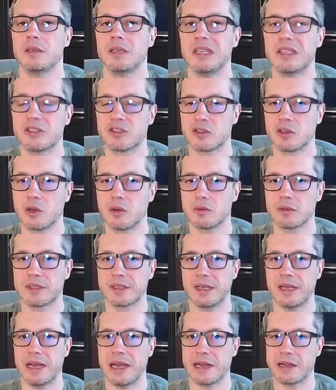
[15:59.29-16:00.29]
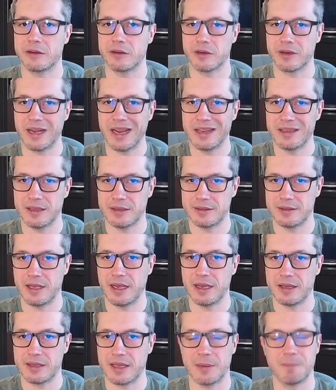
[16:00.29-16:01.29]
it shows aggregated
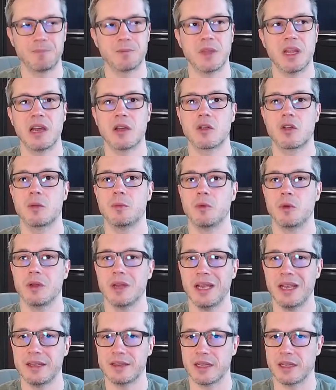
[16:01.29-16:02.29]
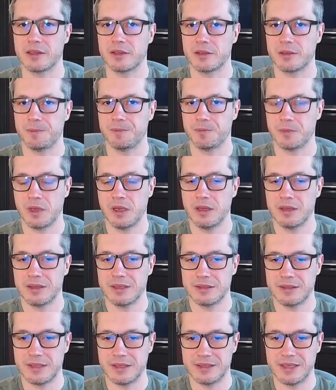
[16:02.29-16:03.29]
data, accumulated,
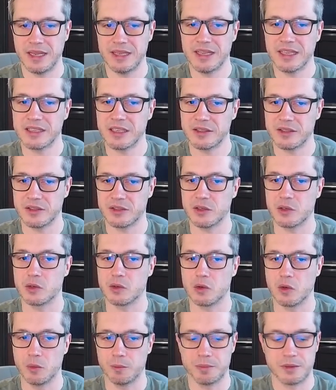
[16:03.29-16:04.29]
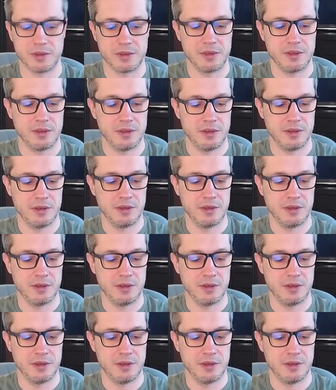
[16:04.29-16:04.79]
the data that is grouped